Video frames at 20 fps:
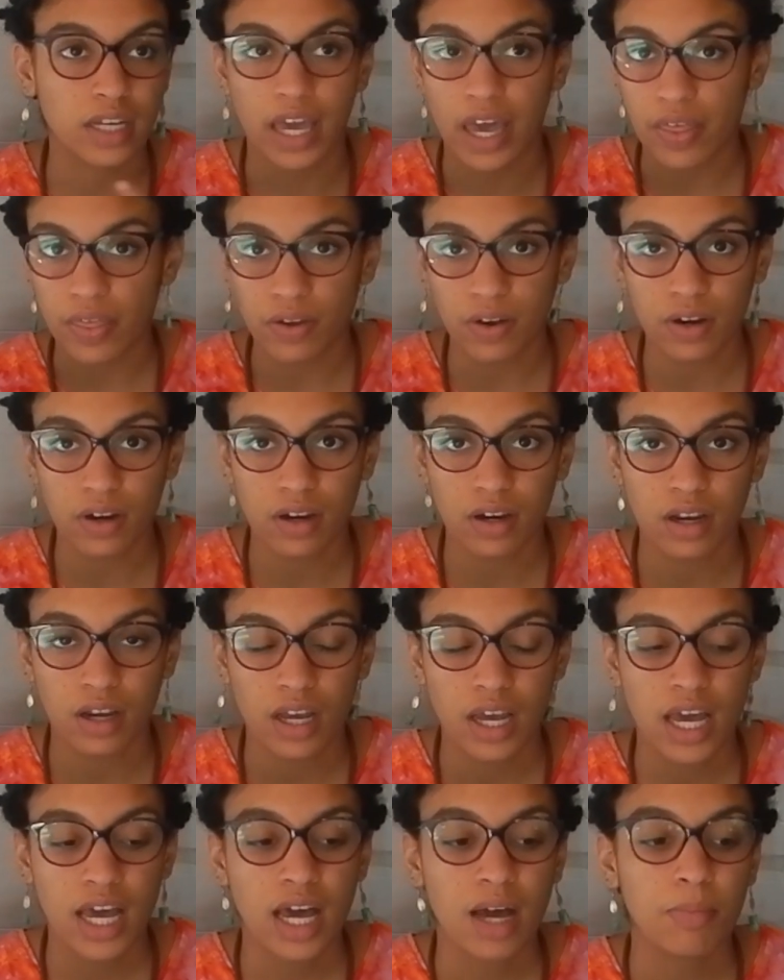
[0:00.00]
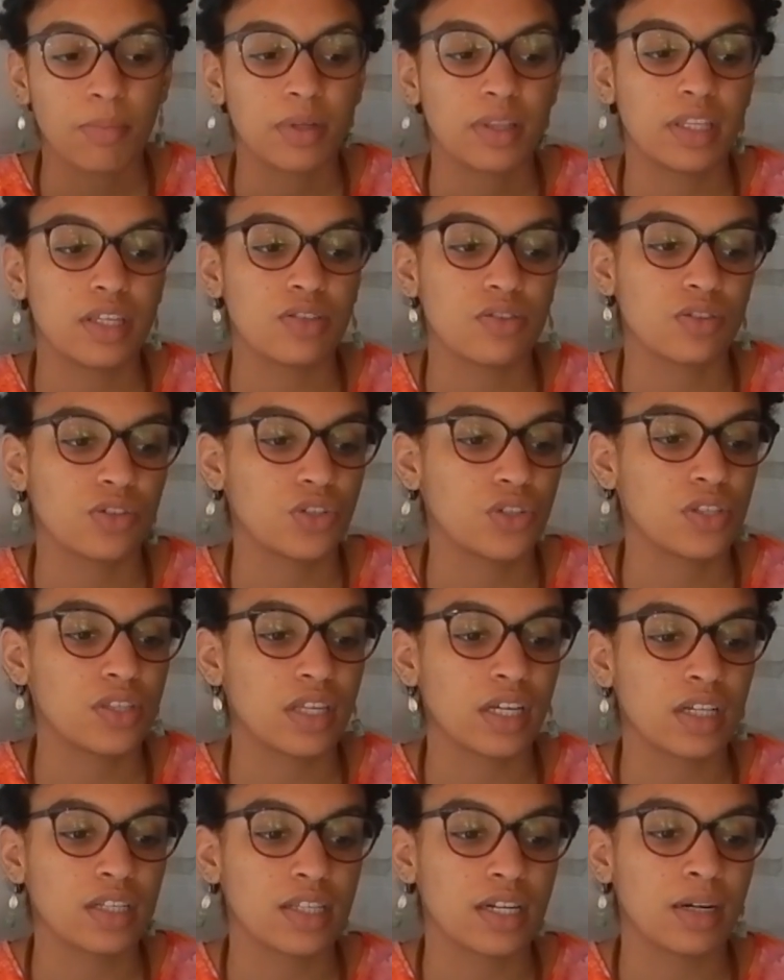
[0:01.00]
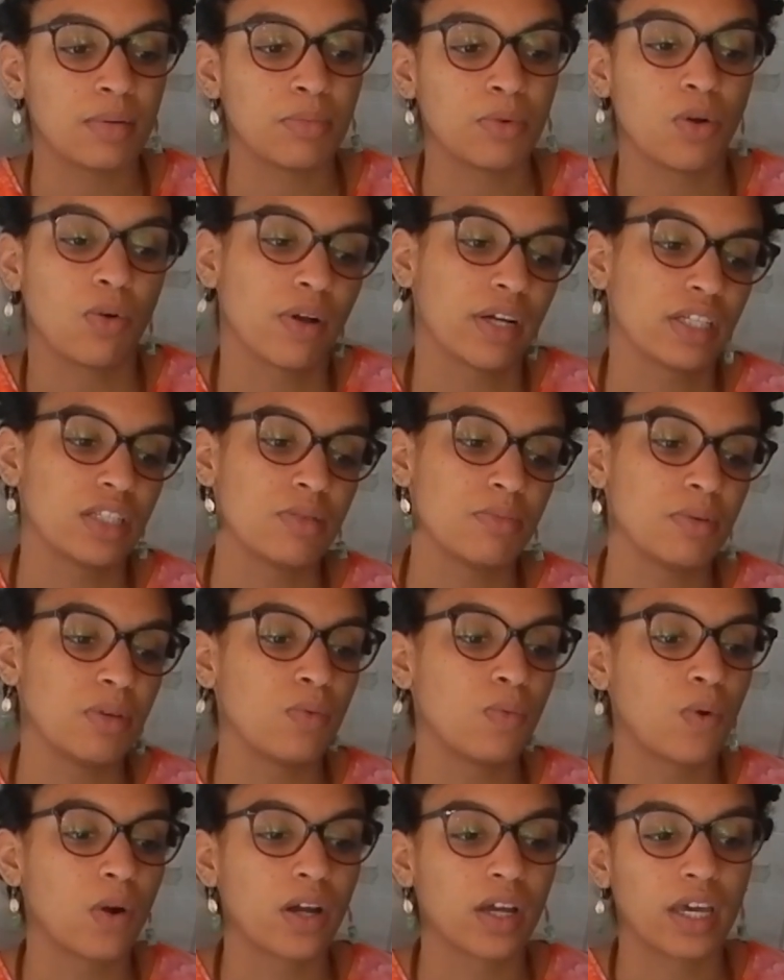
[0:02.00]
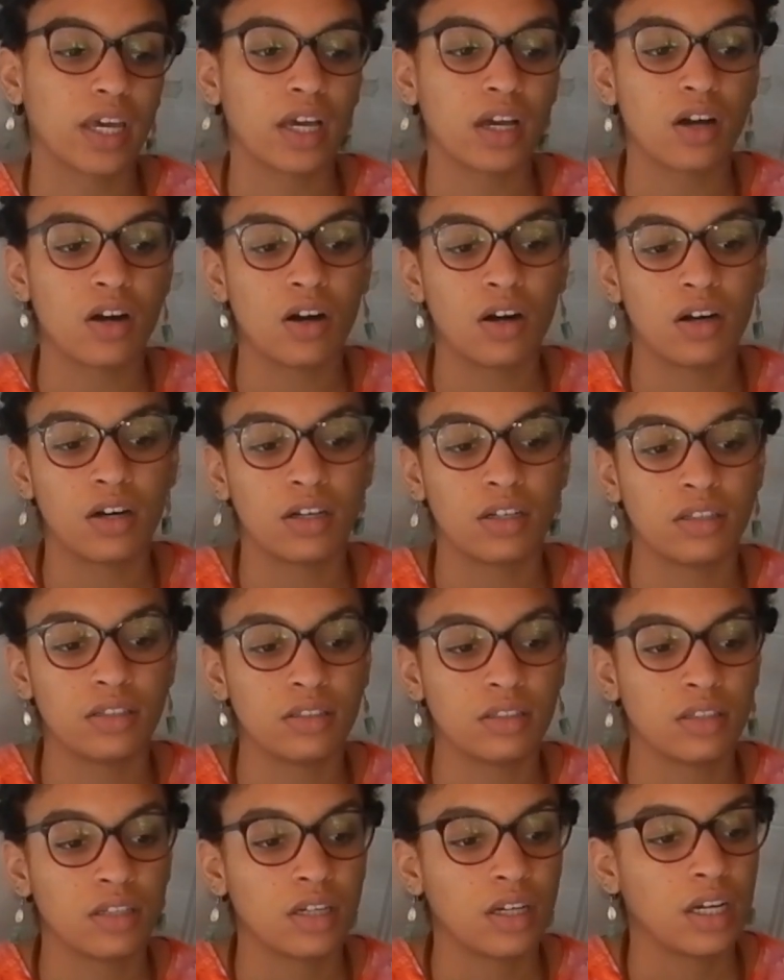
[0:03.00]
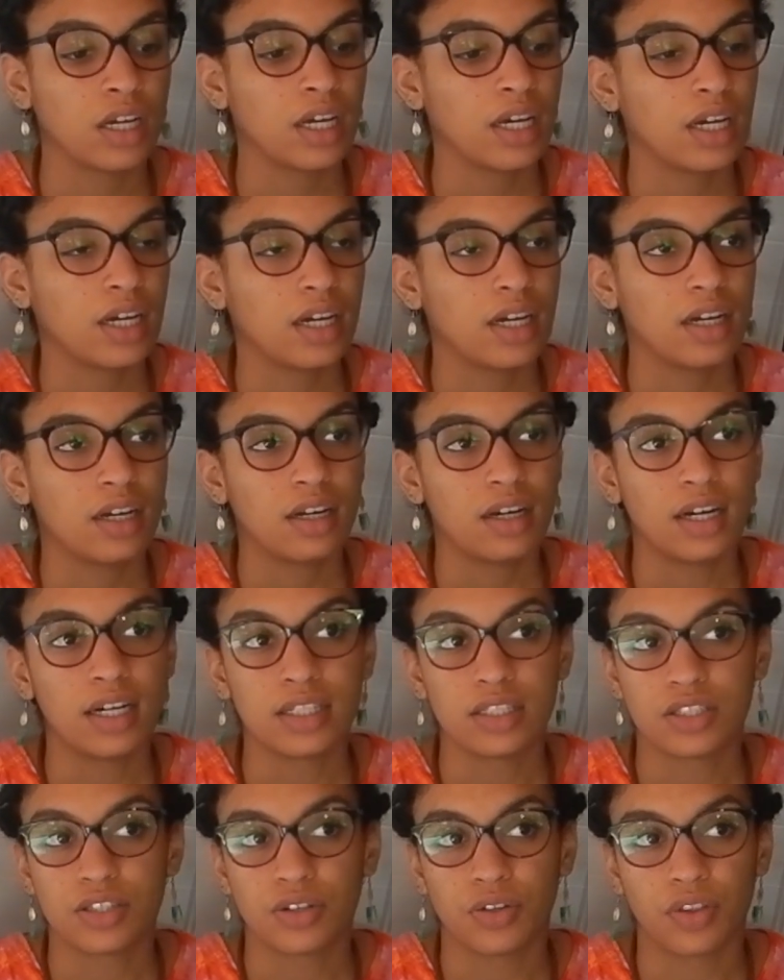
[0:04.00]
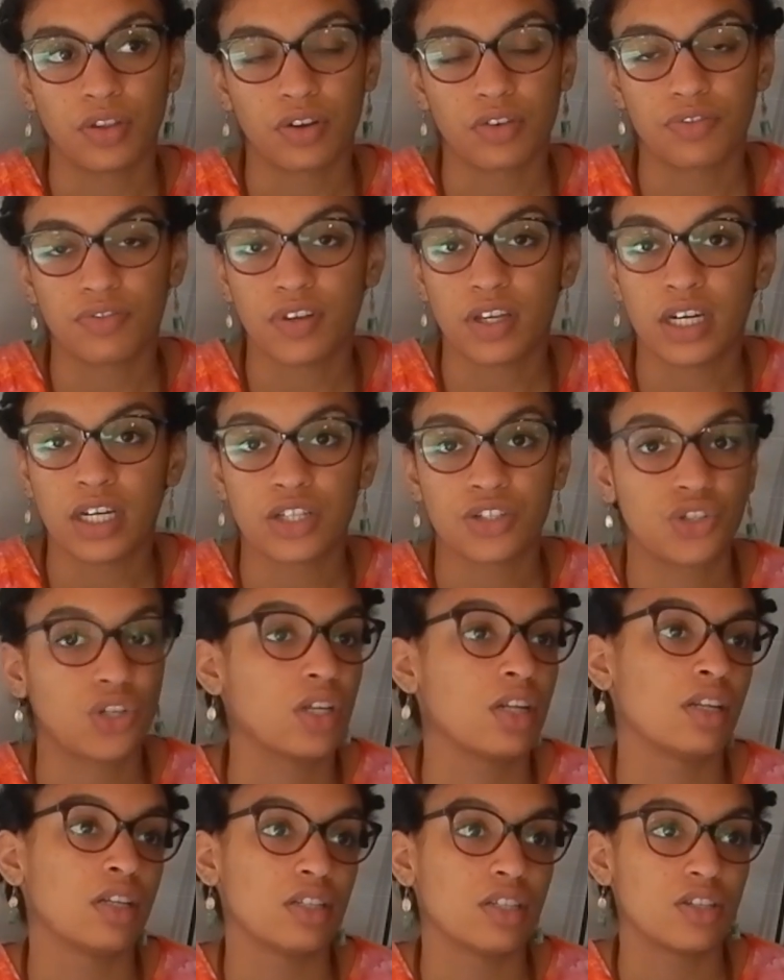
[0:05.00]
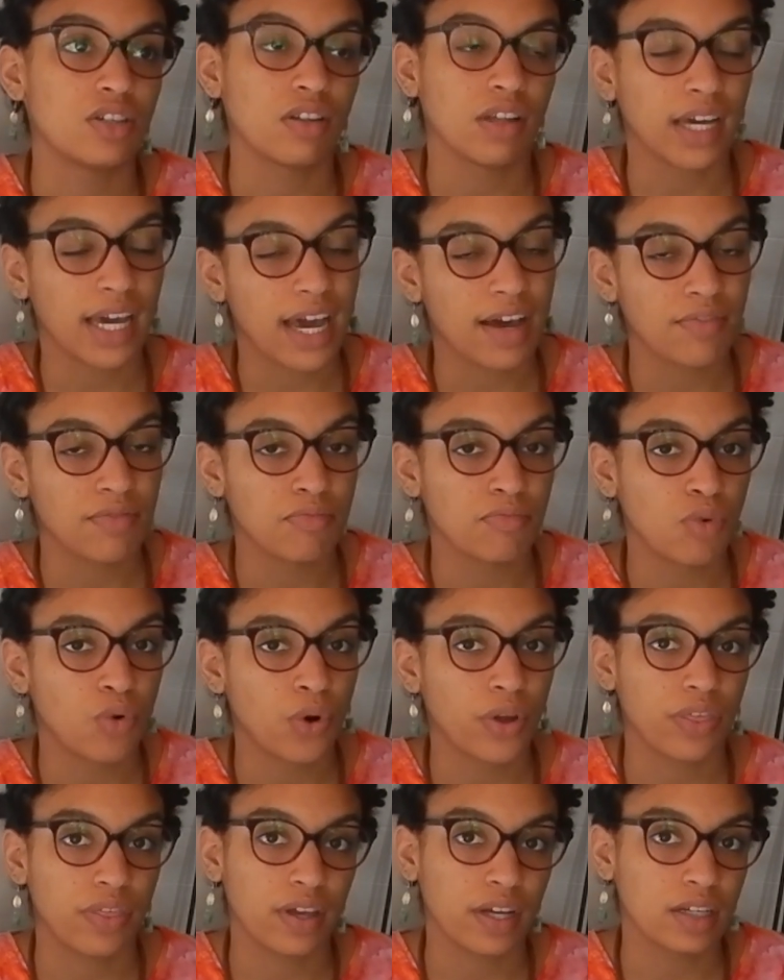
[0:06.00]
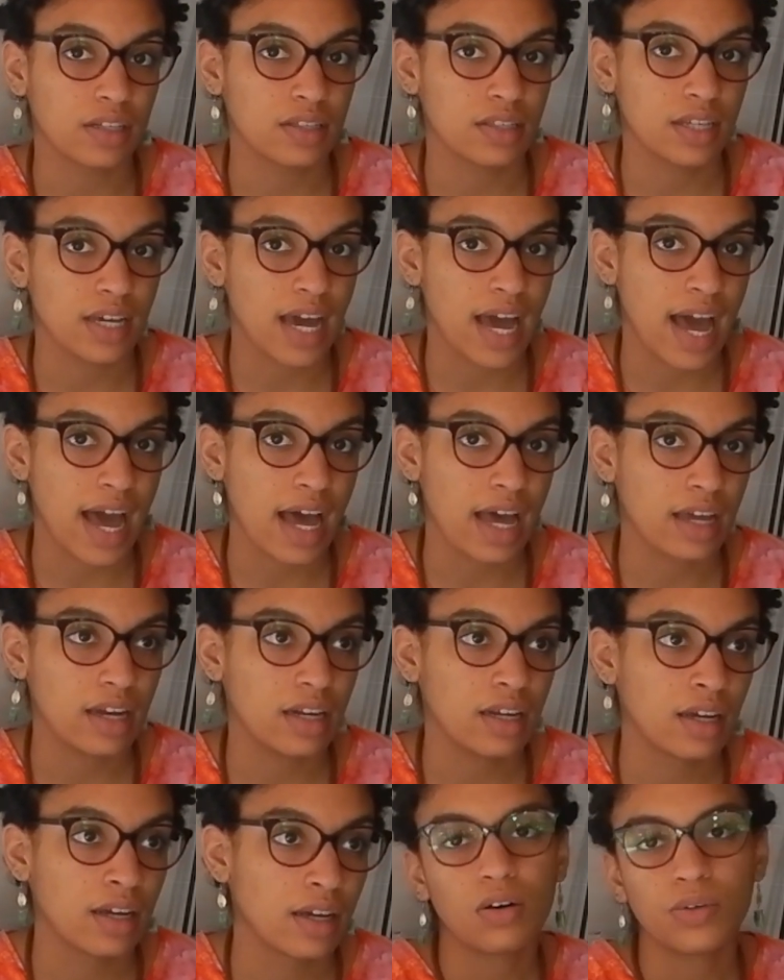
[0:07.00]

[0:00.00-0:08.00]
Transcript: together, but these are just things that I'm going to be working on until they're finished and until I have more things to add.